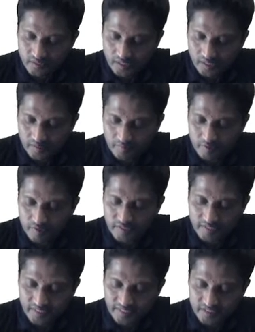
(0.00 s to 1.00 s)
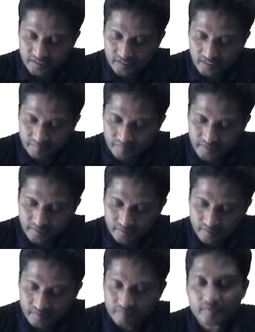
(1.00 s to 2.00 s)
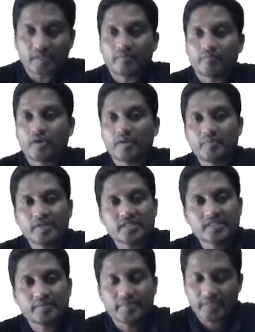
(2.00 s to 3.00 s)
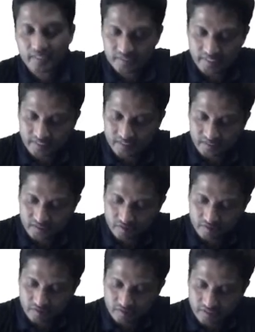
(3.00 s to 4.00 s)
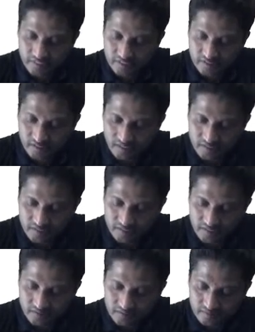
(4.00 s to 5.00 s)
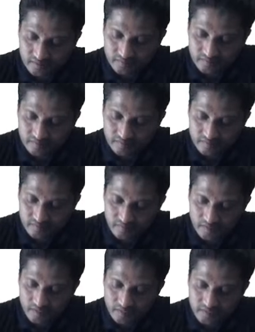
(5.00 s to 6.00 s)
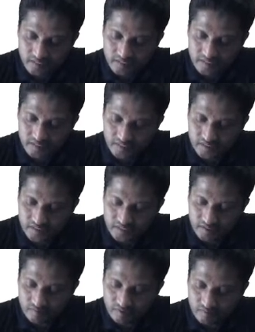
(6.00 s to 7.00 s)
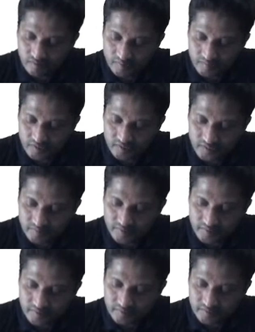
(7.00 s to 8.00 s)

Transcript: I'm going to take A star B, 1 plus AB as X. So this is X star C. Say this X is equal to 1 plus AB.